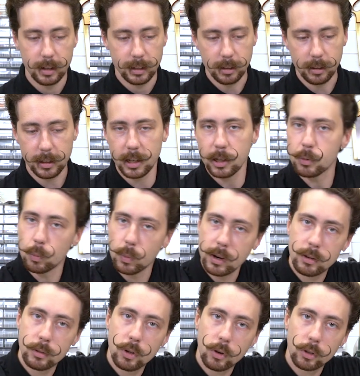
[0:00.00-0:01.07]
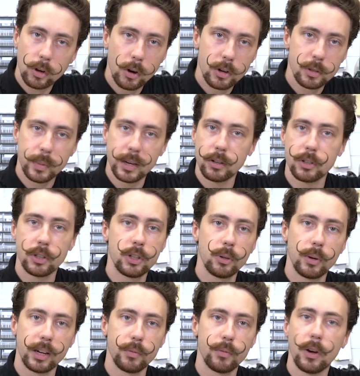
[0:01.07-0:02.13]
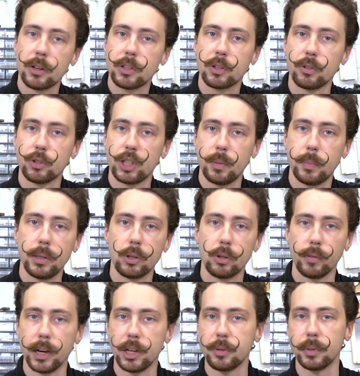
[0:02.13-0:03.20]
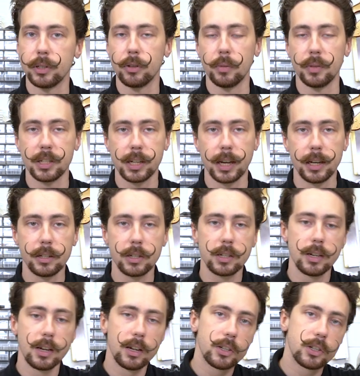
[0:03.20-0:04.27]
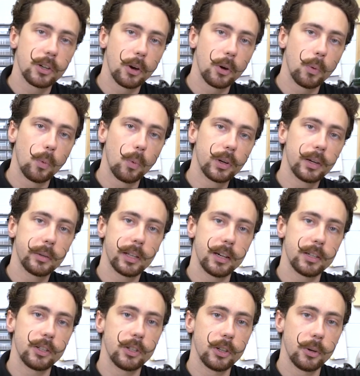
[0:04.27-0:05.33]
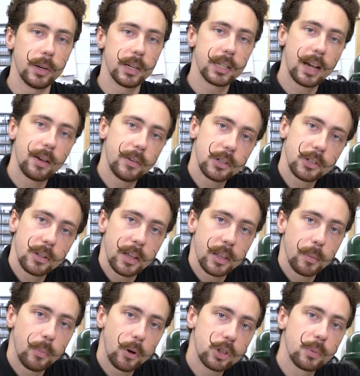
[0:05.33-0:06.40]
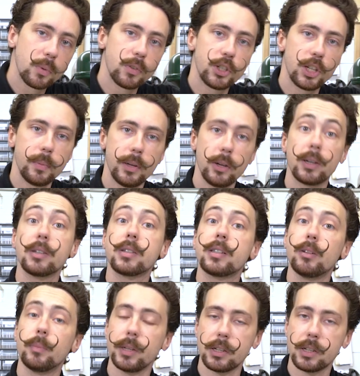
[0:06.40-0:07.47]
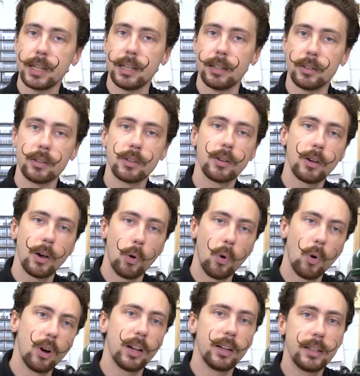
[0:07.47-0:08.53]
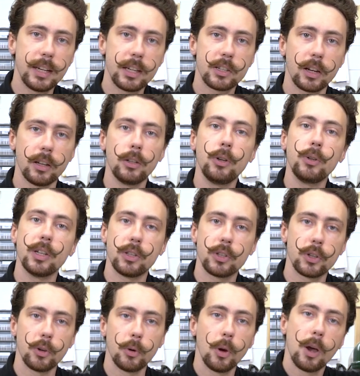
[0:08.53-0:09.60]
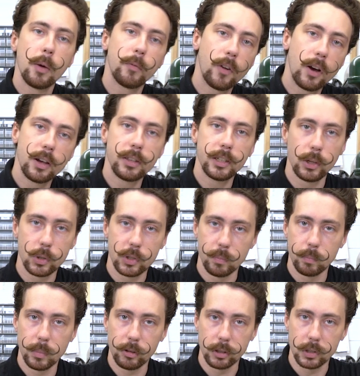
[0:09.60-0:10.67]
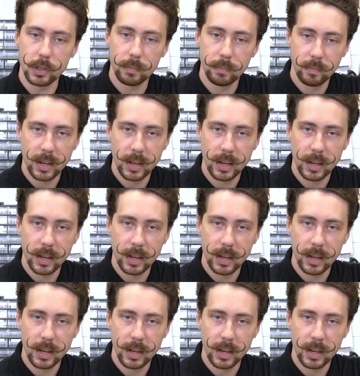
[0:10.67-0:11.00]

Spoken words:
Now the thing is, we're not going to be able to do like a vertical GPU arrangement on this case. So what I'd like to do is have it so that the bottom of the GPU can still be seen, or at least alluded to via the use of mirrors.